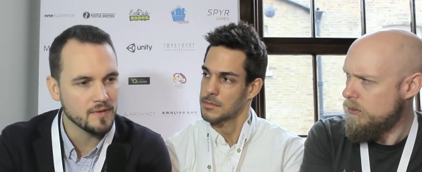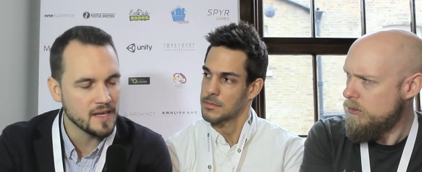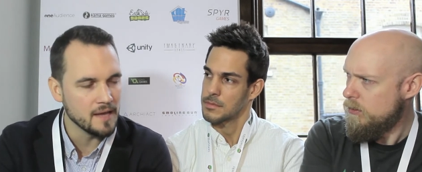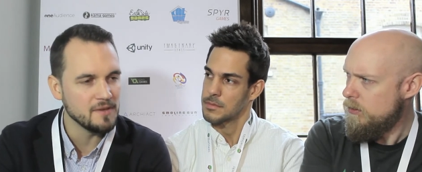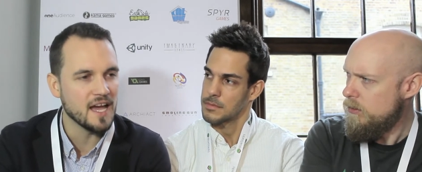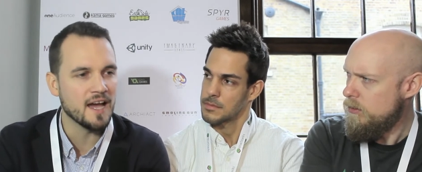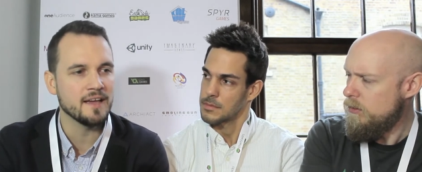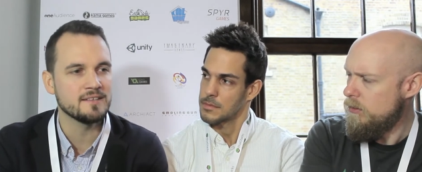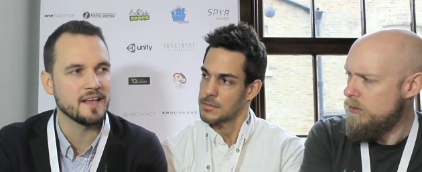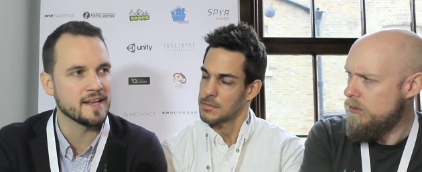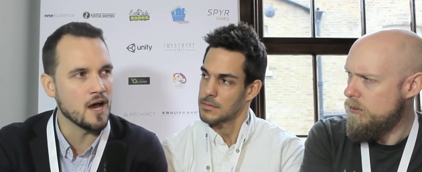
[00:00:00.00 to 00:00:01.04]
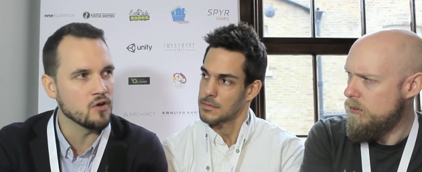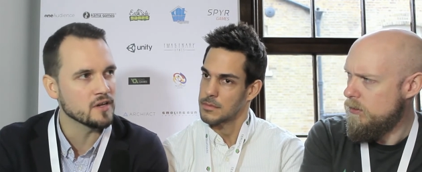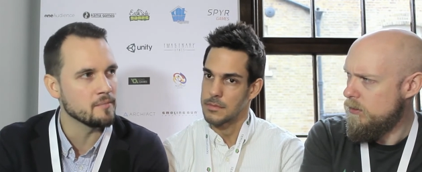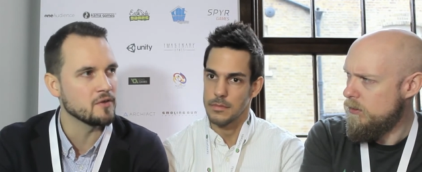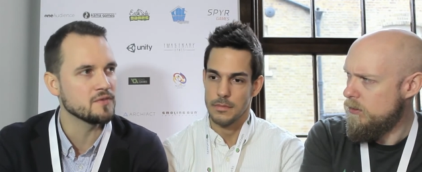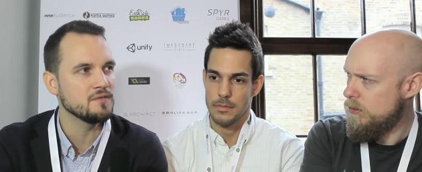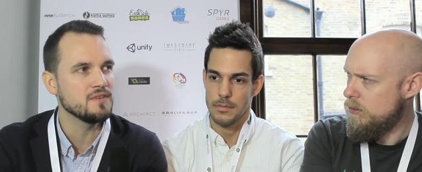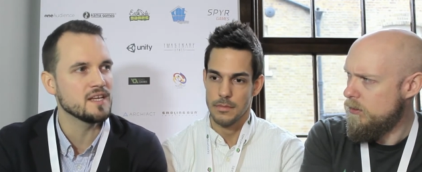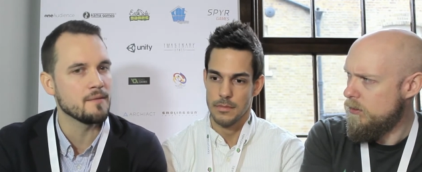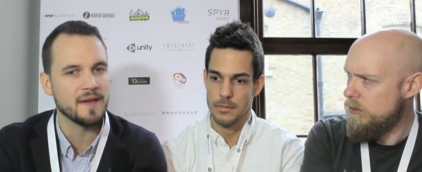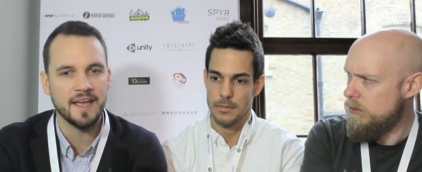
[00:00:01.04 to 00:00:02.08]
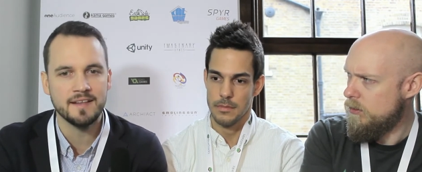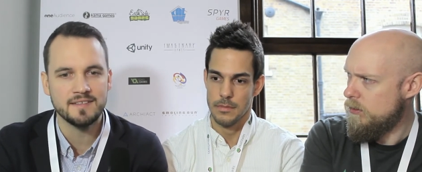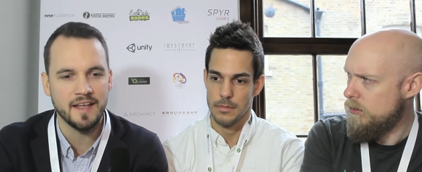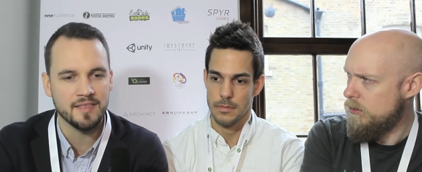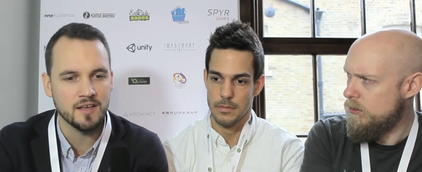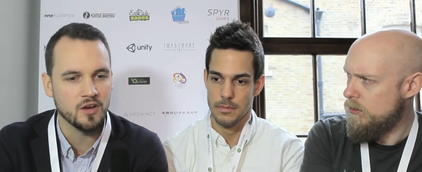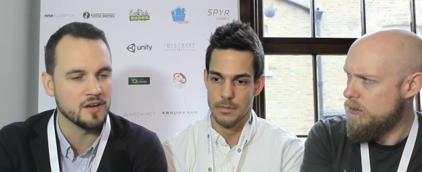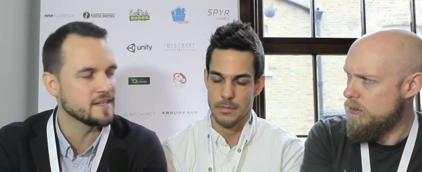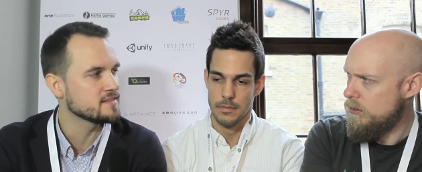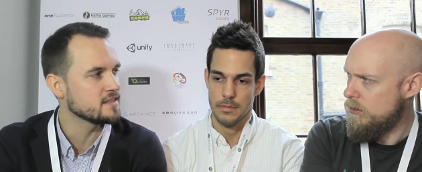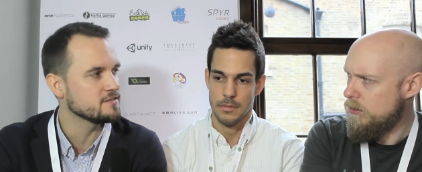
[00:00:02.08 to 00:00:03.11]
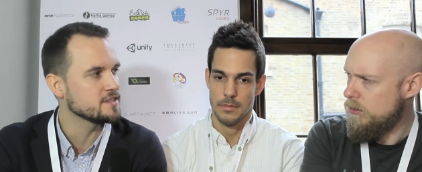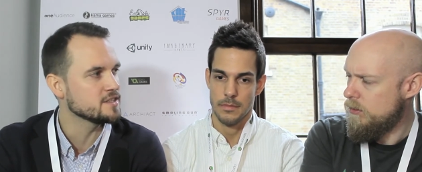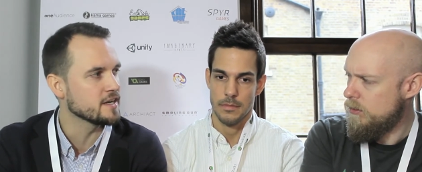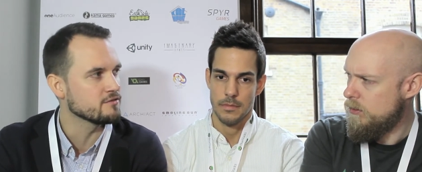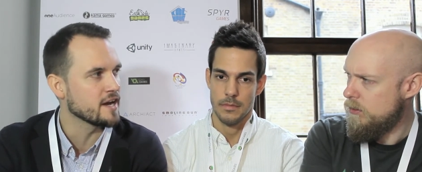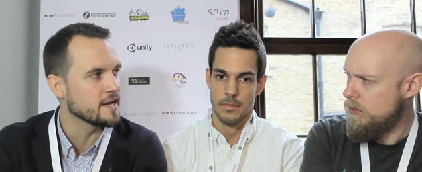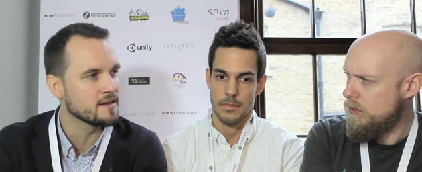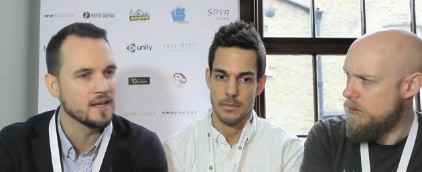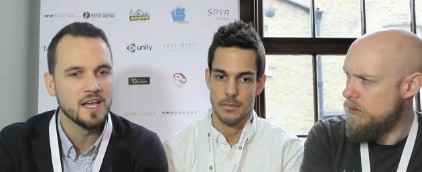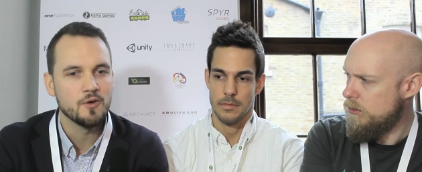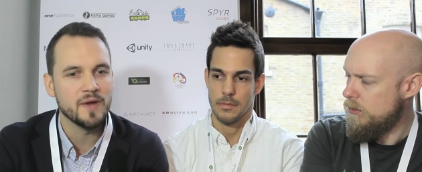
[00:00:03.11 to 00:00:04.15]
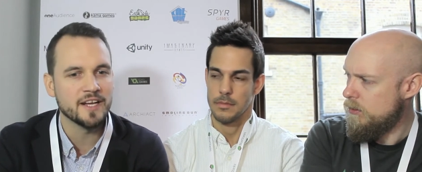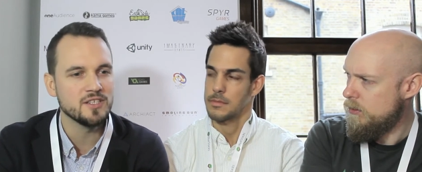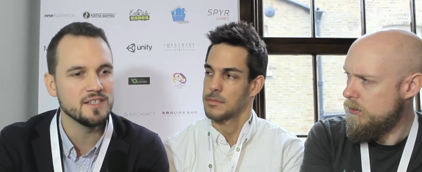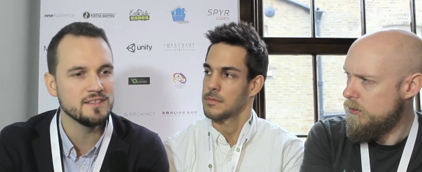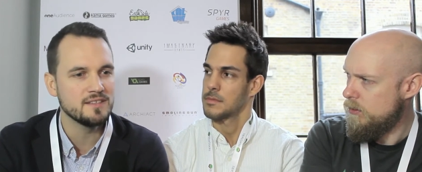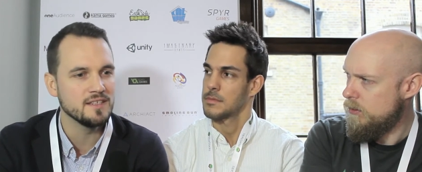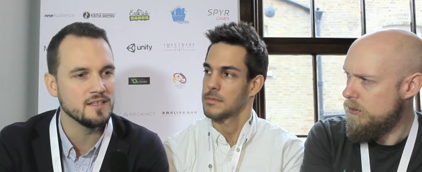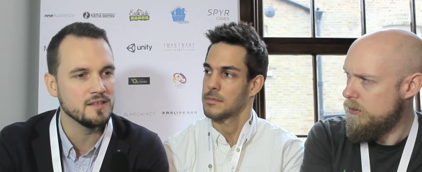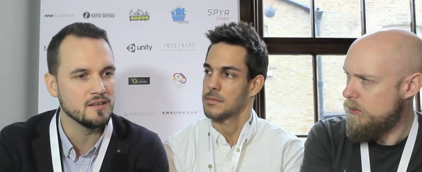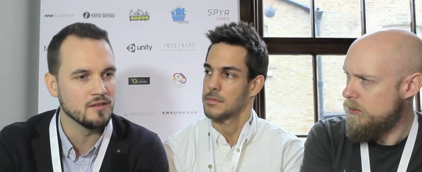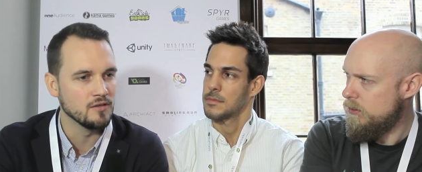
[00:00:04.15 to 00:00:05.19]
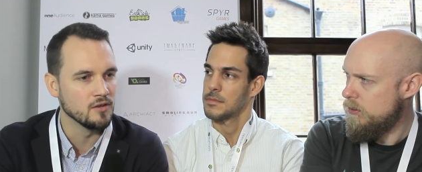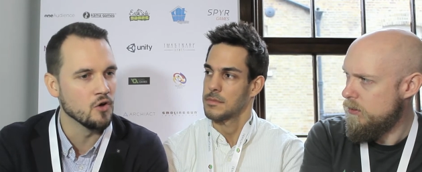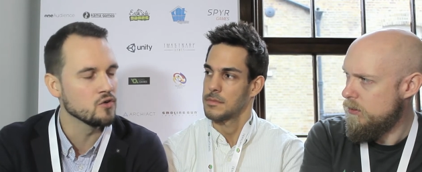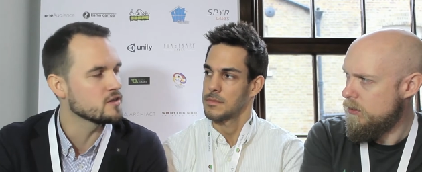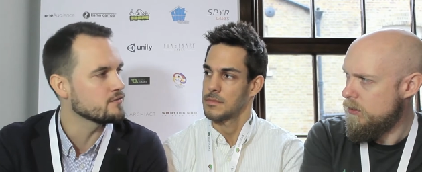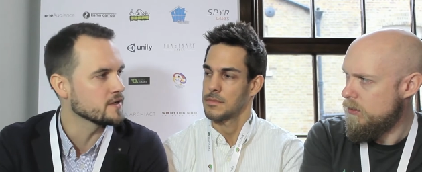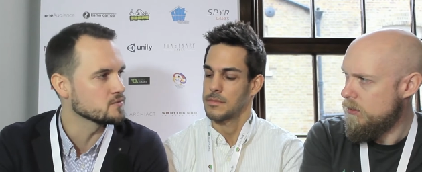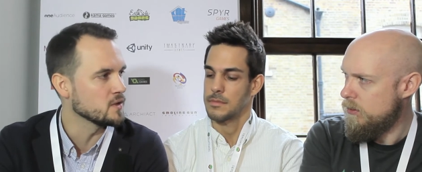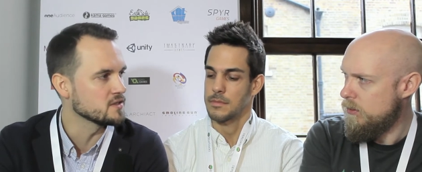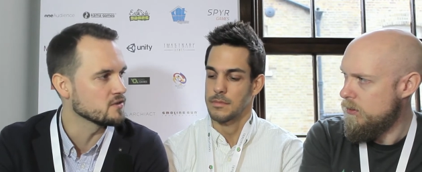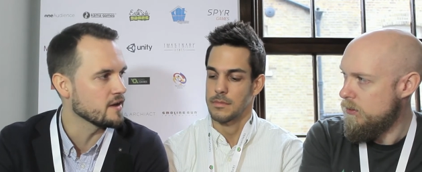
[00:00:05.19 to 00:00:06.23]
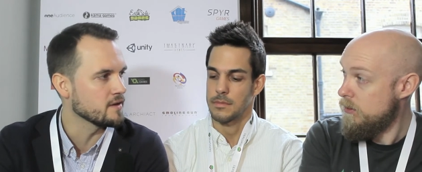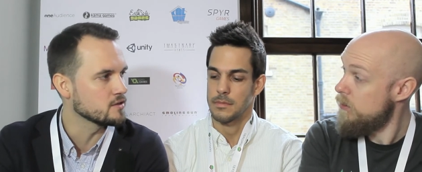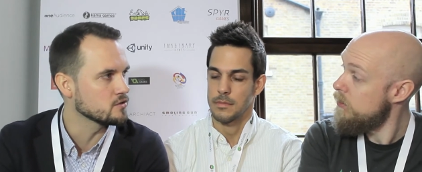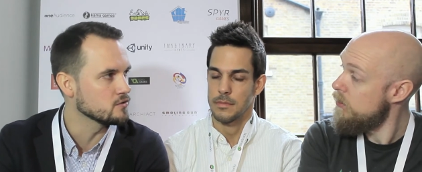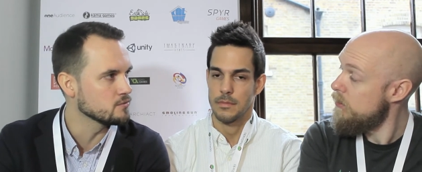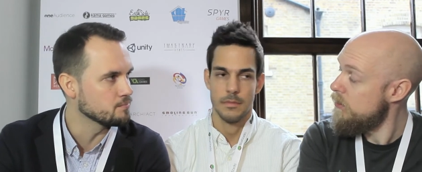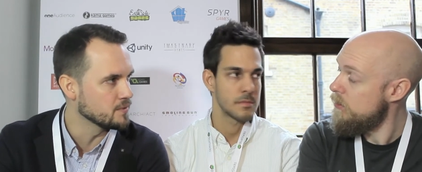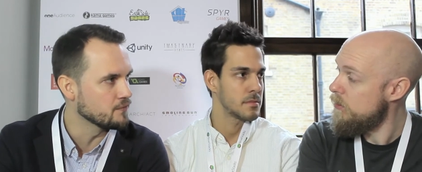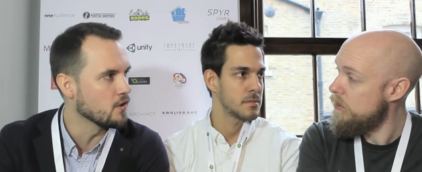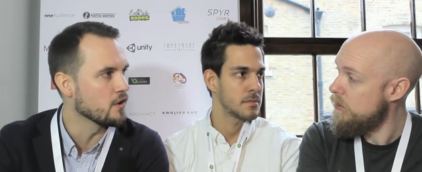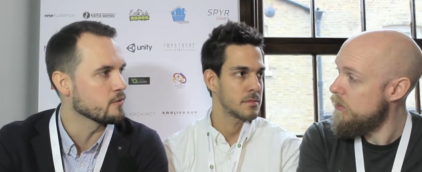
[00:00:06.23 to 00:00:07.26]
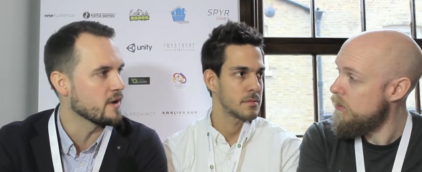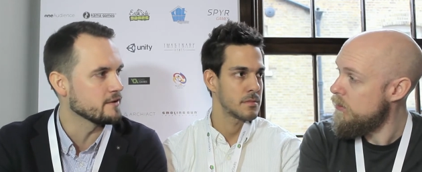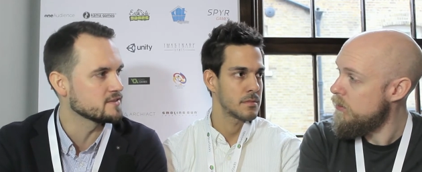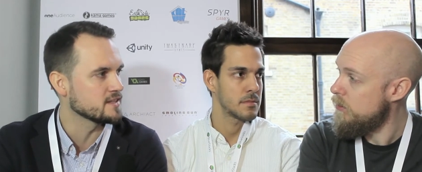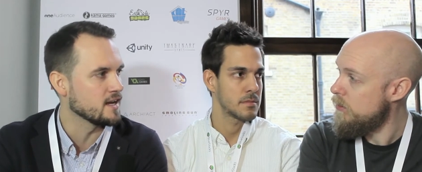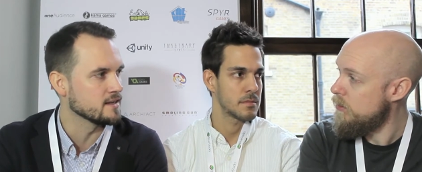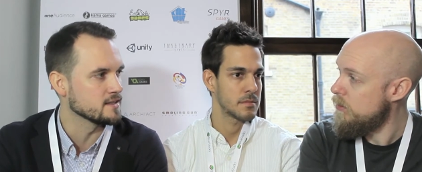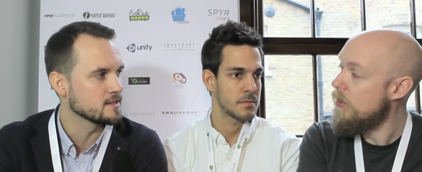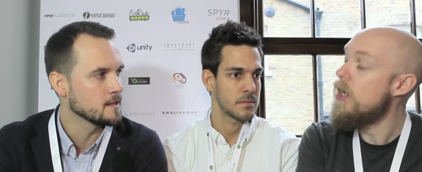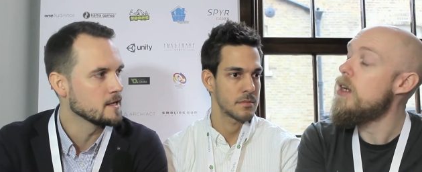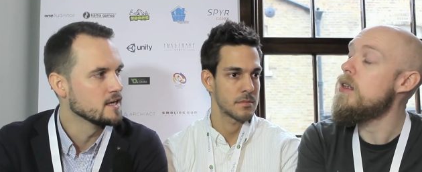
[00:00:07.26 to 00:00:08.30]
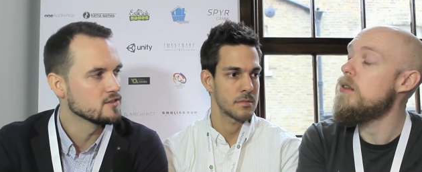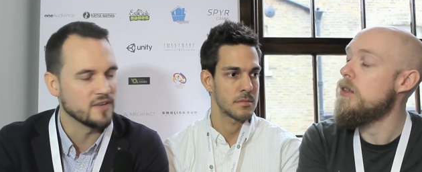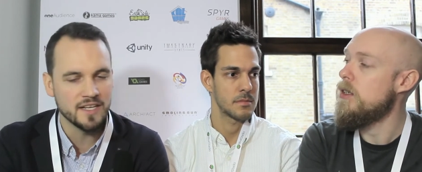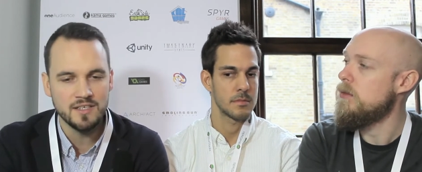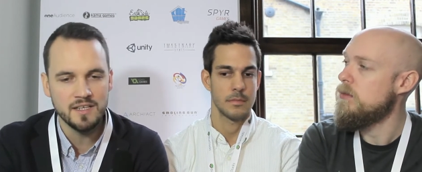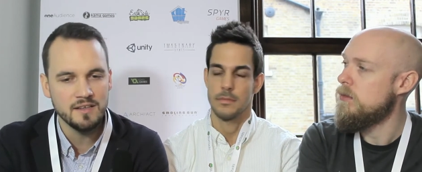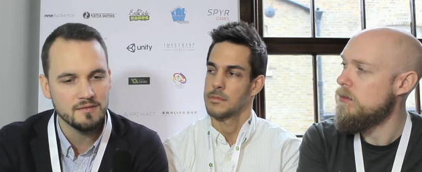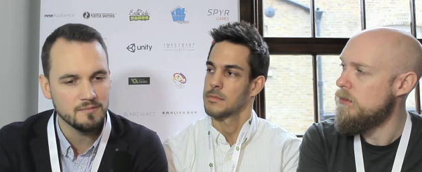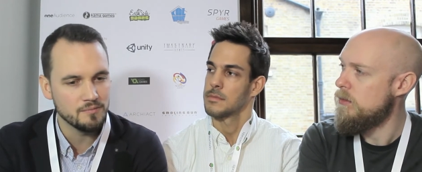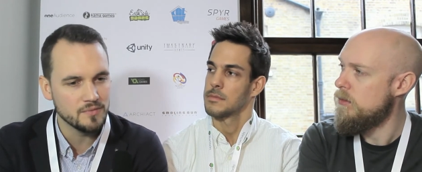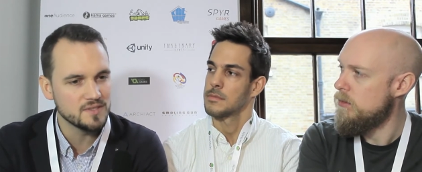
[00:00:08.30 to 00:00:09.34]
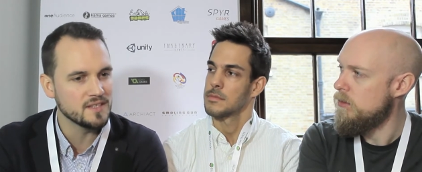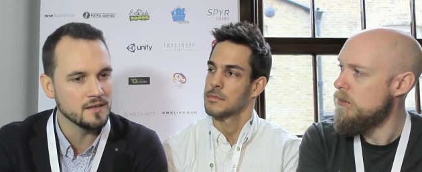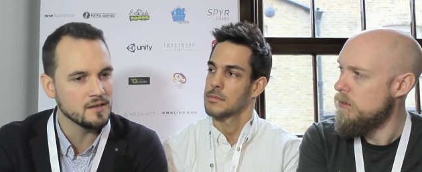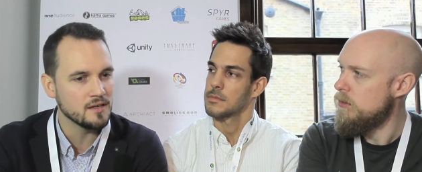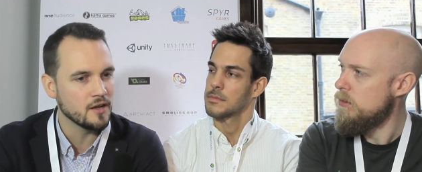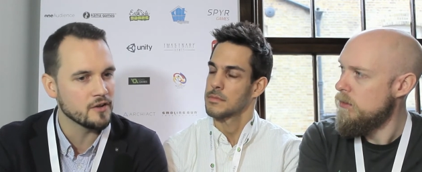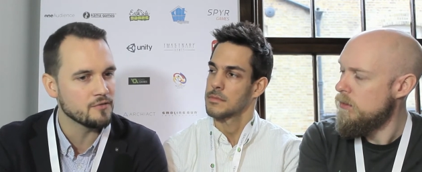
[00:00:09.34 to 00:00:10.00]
Speaker 1: K P Is and outcome of T V campaigns and the context that we generate, we actually see no difference whatsoever to before the wave started. So actually, still a lot